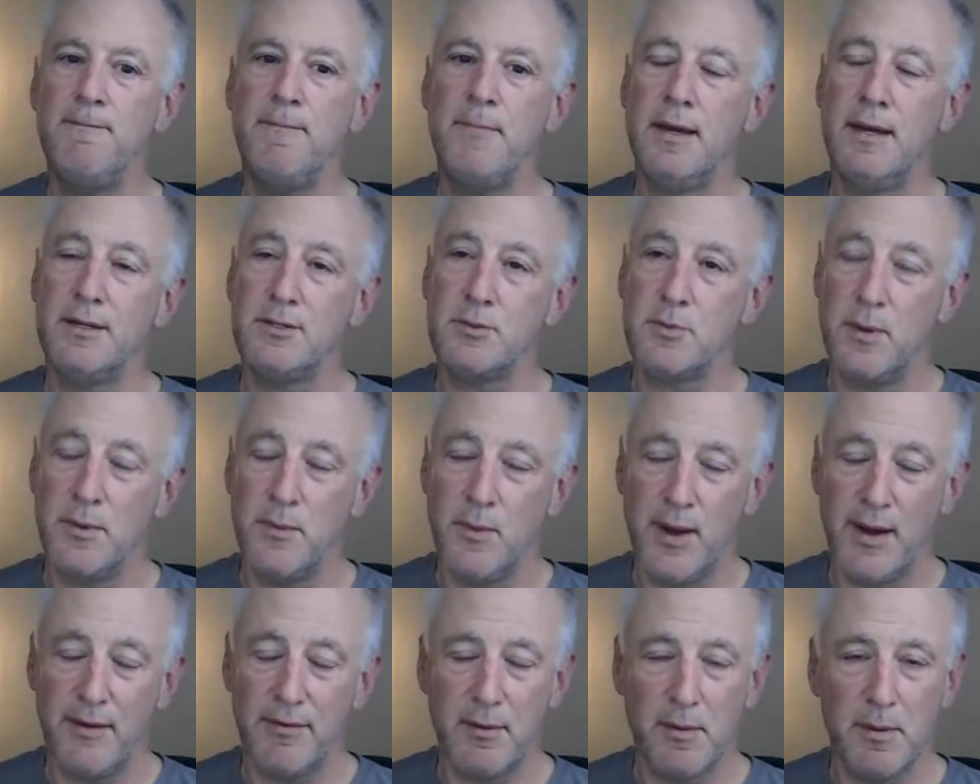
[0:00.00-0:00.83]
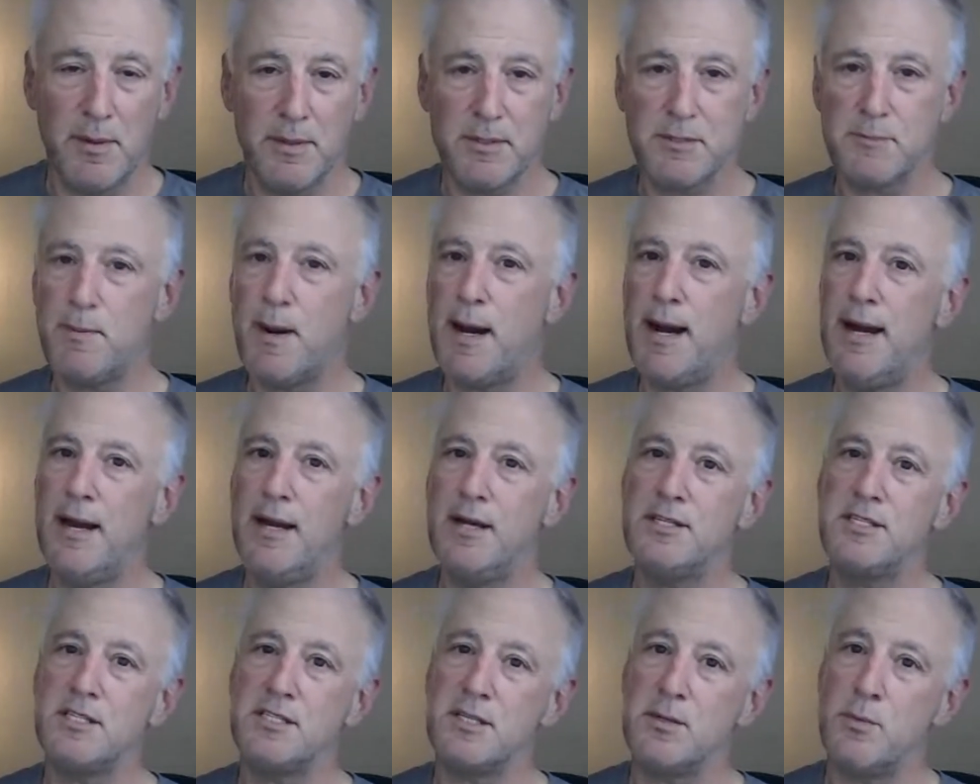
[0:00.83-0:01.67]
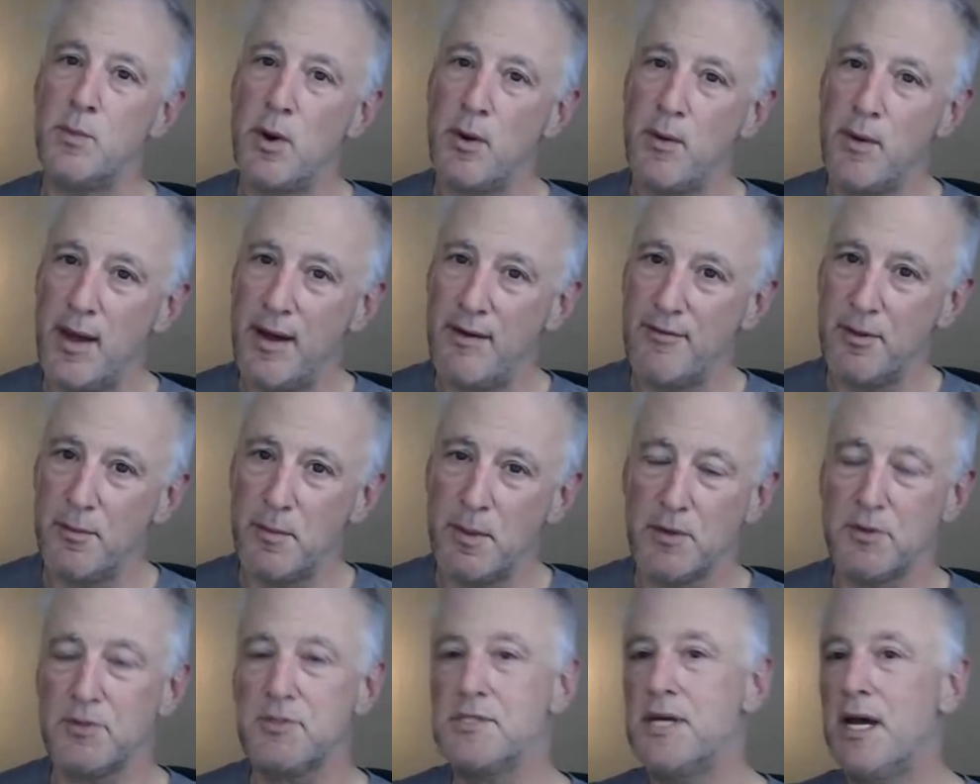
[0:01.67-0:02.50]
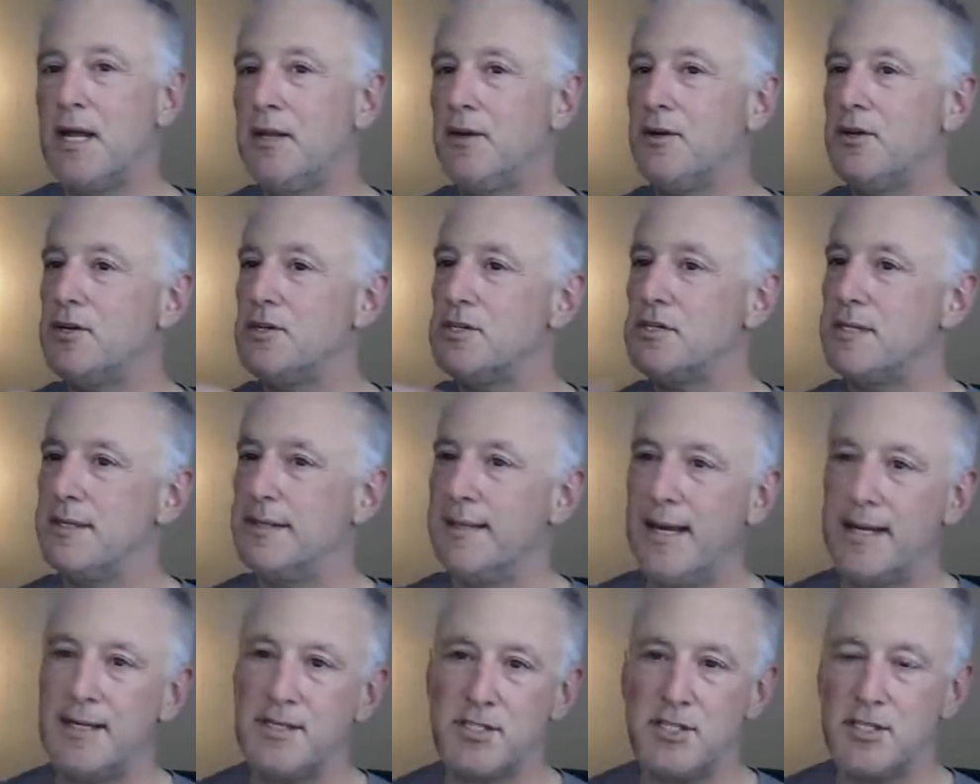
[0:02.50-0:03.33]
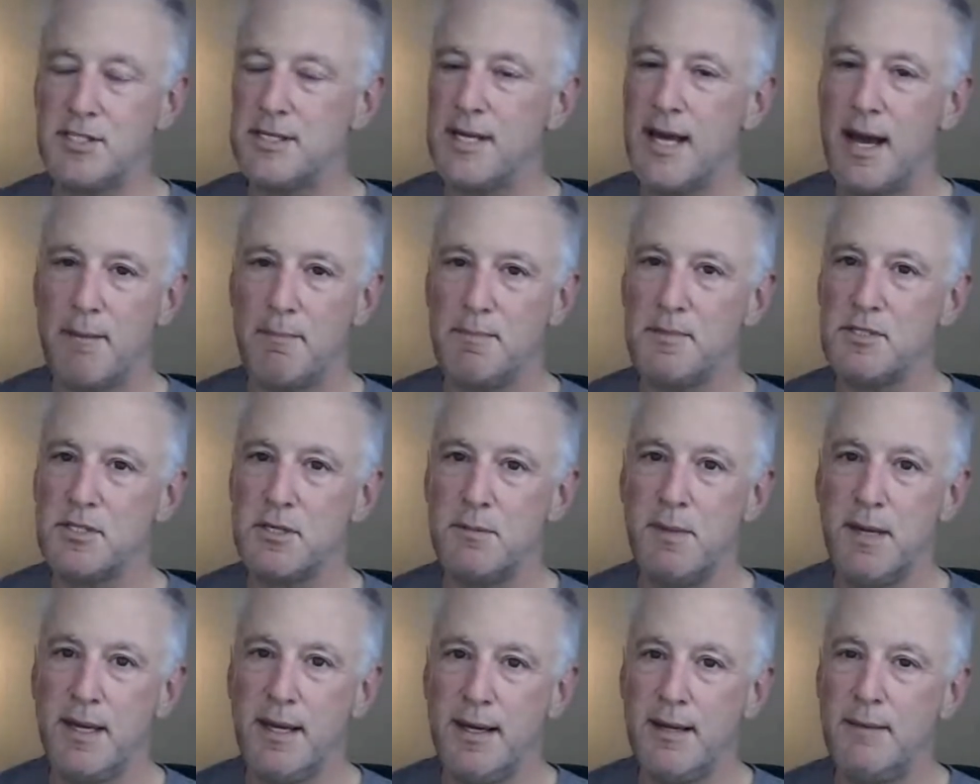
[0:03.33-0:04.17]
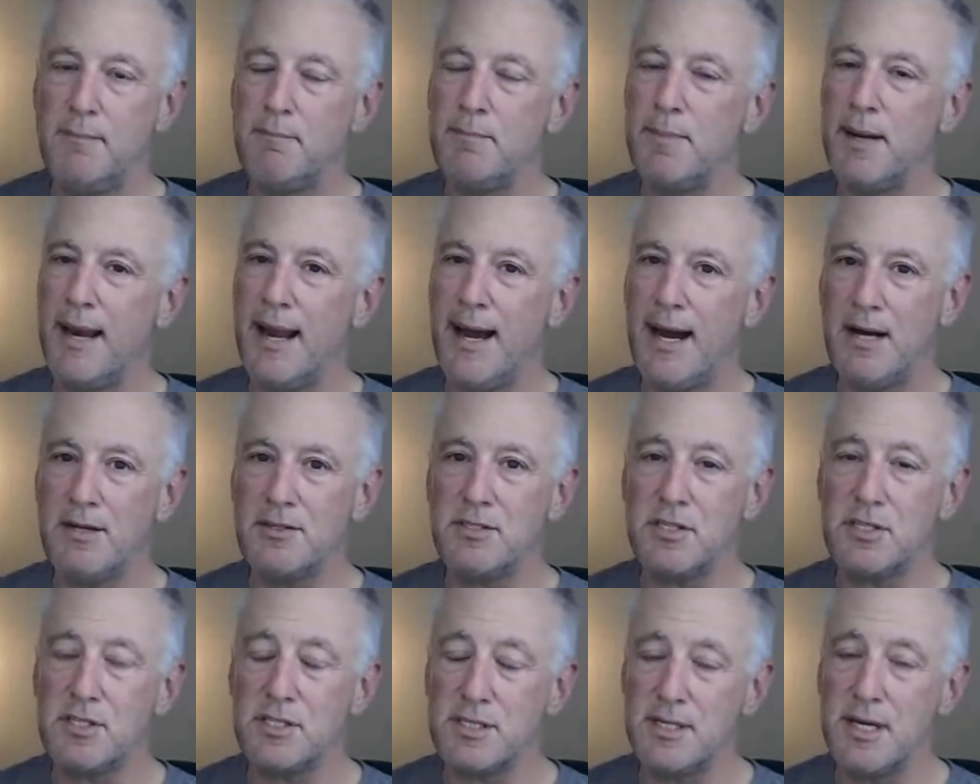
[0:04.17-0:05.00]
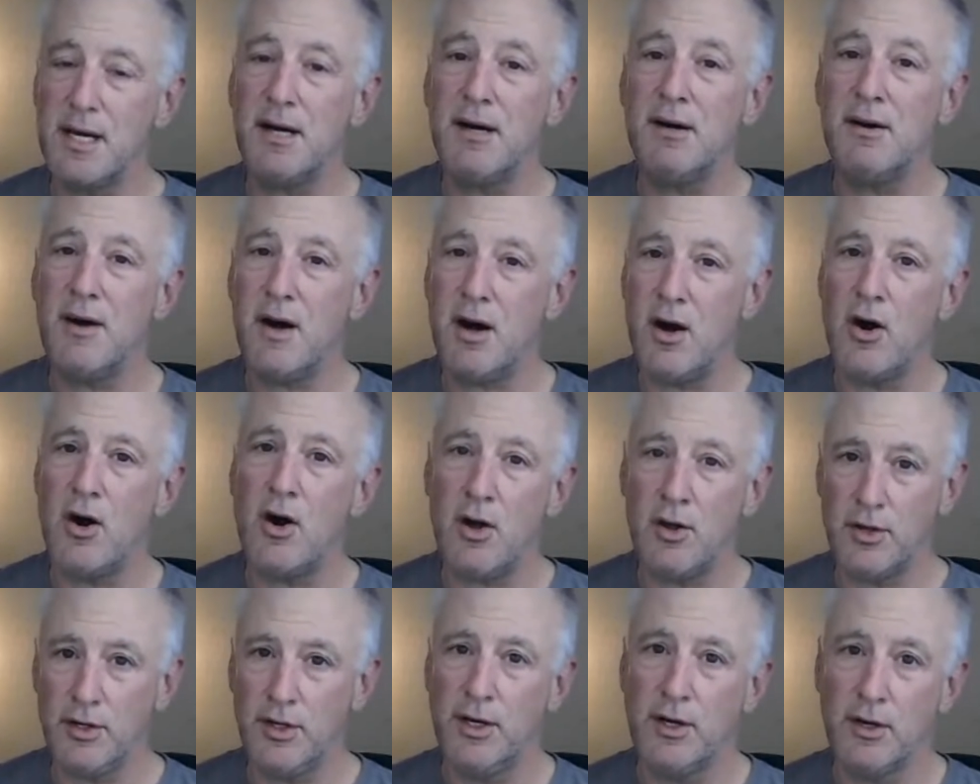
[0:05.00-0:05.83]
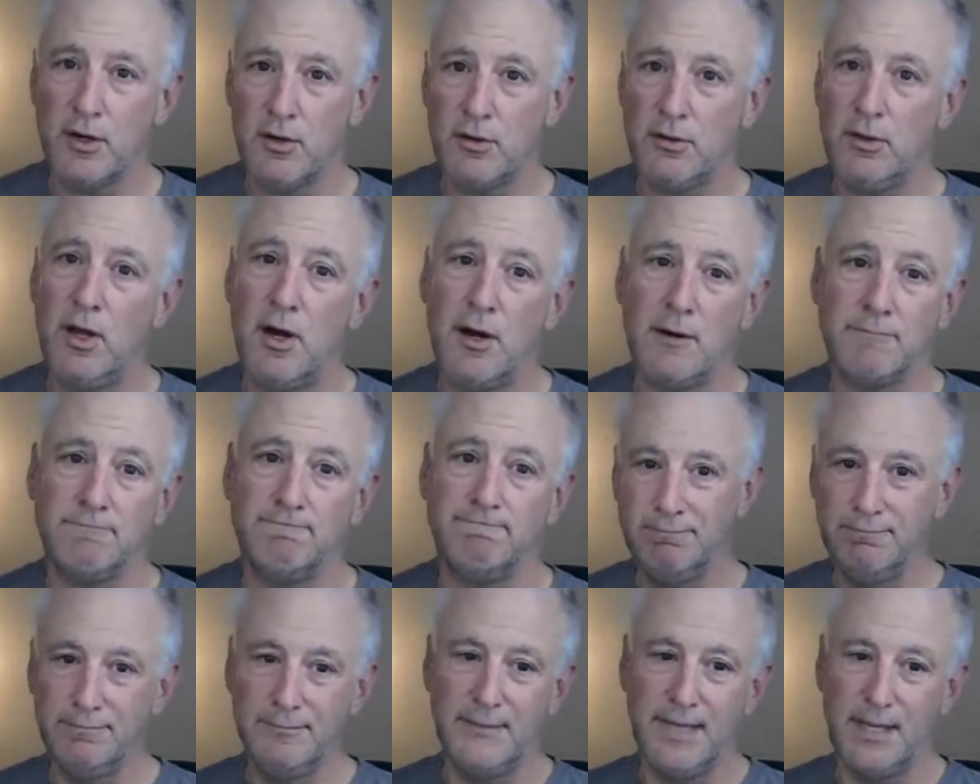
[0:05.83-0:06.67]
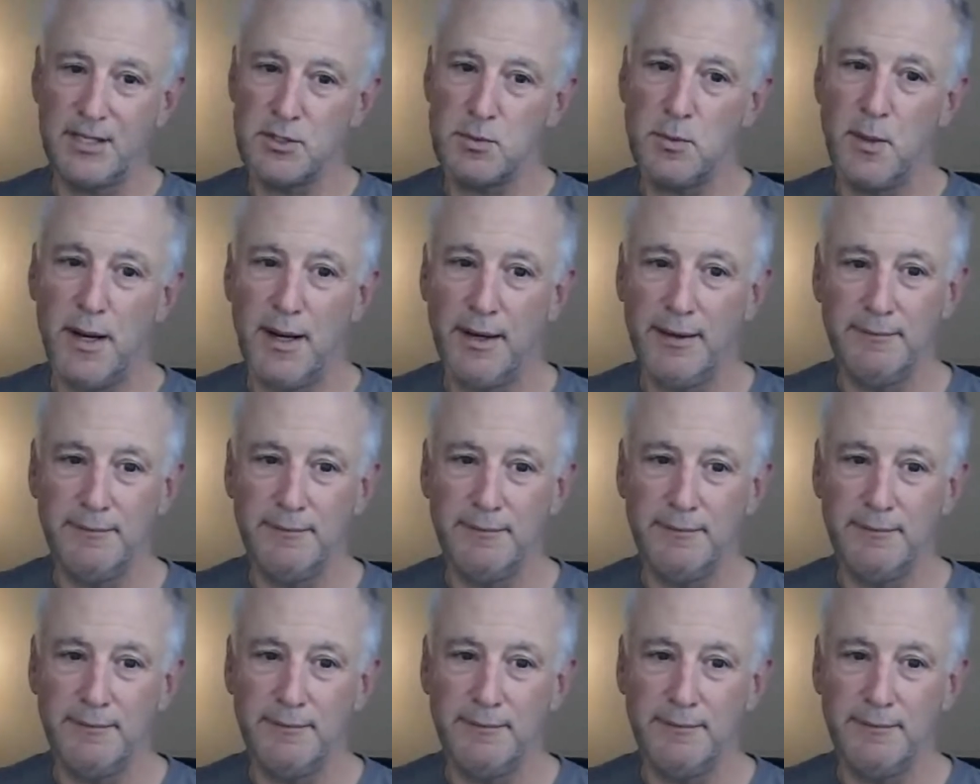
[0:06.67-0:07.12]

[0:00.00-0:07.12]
It's when we have the most buyers. It's when we have the most sellers, and that just happens to be it. But houses sell all year long. That's why.